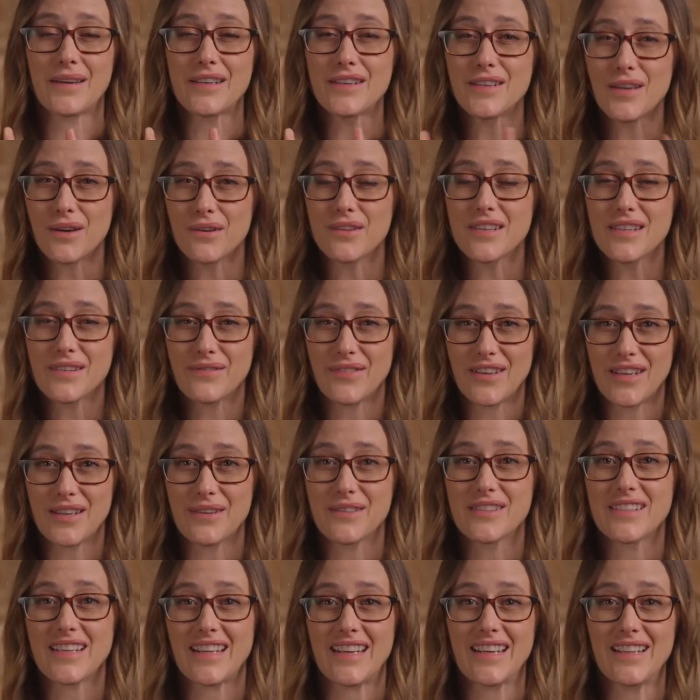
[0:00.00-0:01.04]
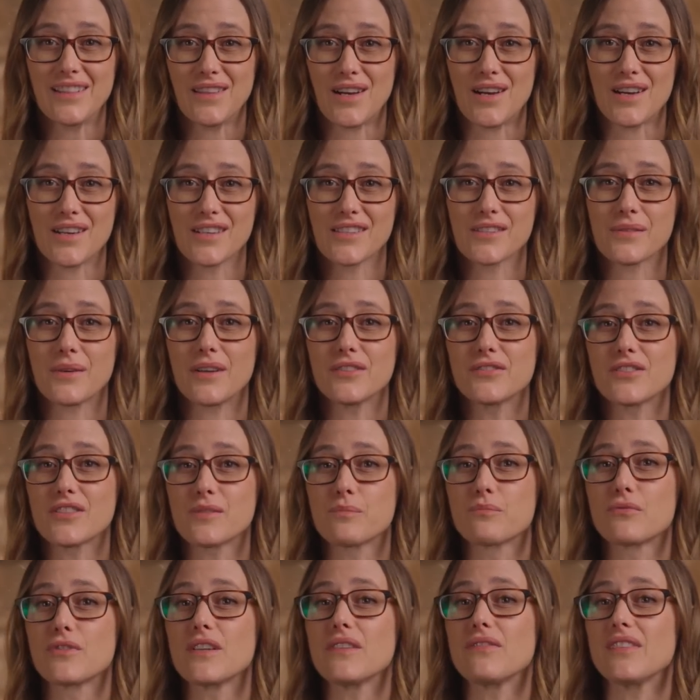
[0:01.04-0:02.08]
I know this video is getting long, so I'll
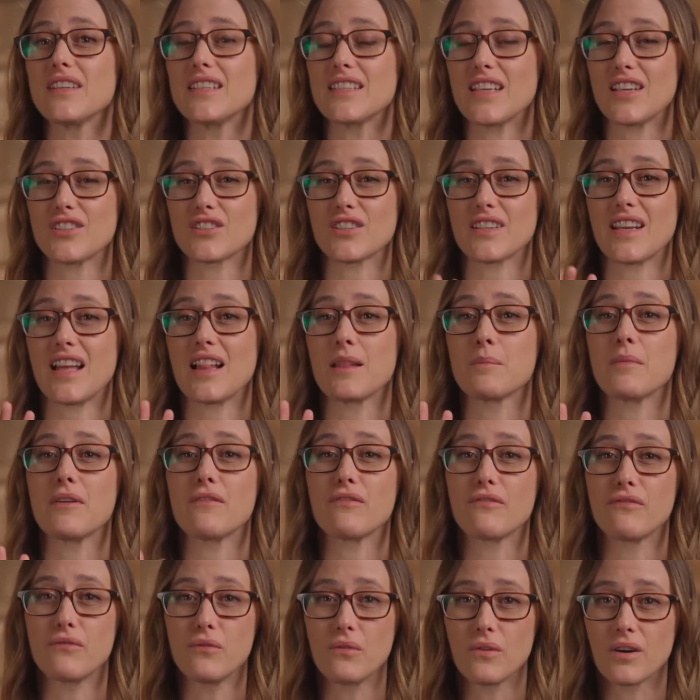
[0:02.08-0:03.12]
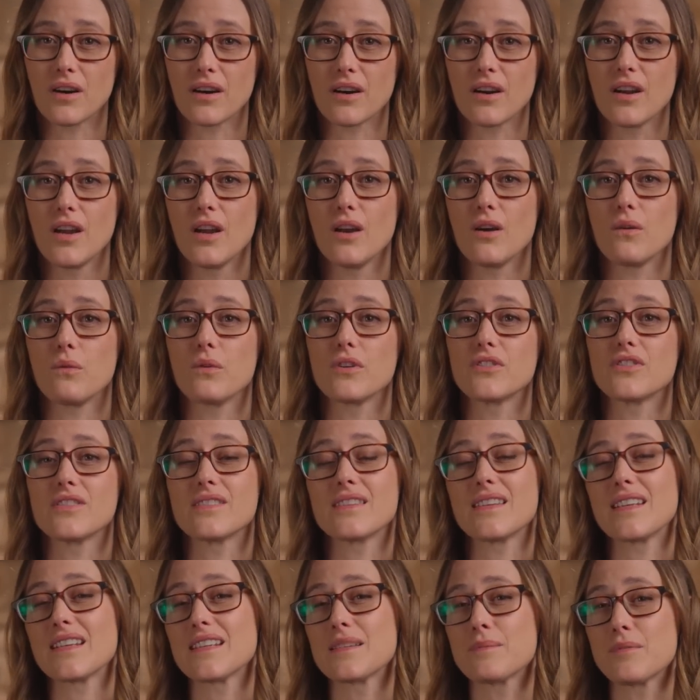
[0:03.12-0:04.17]
just briefly touch on element four, which is
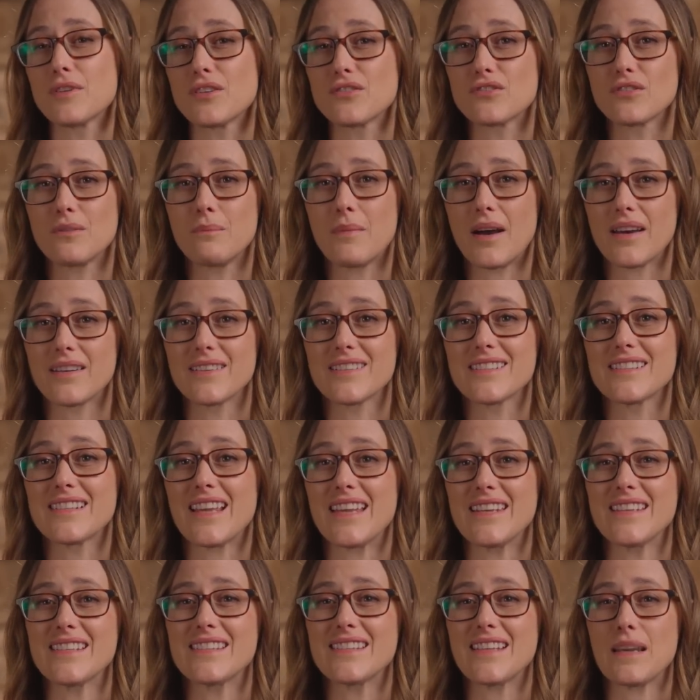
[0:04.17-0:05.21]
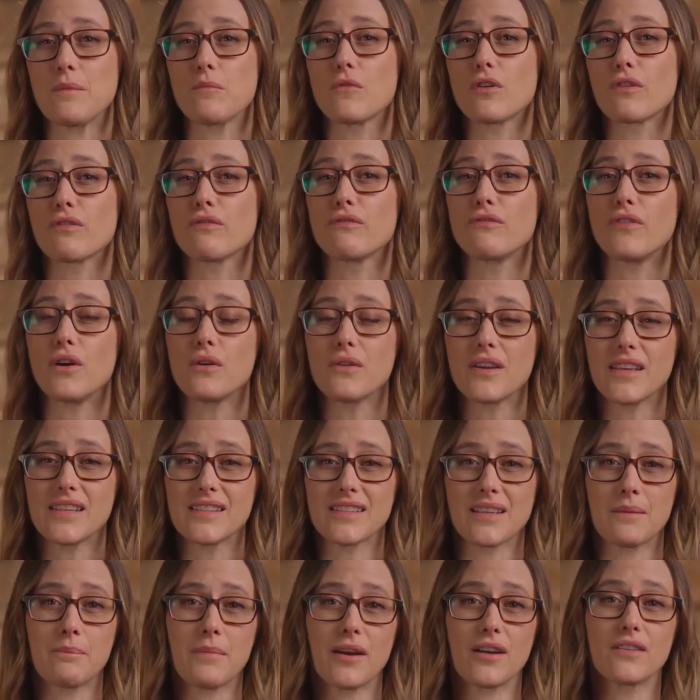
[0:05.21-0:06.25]
that experiential models tend to stay more
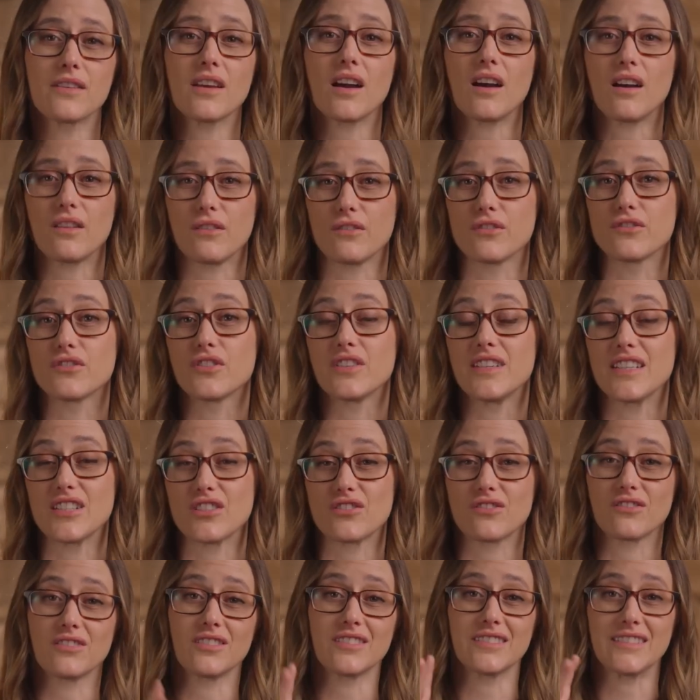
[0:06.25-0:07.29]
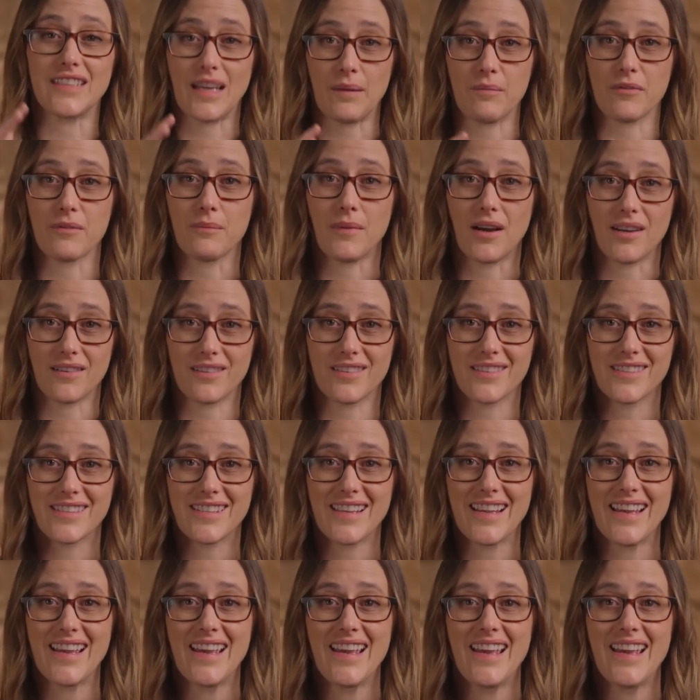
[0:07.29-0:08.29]
focused compared to other traditional depth models.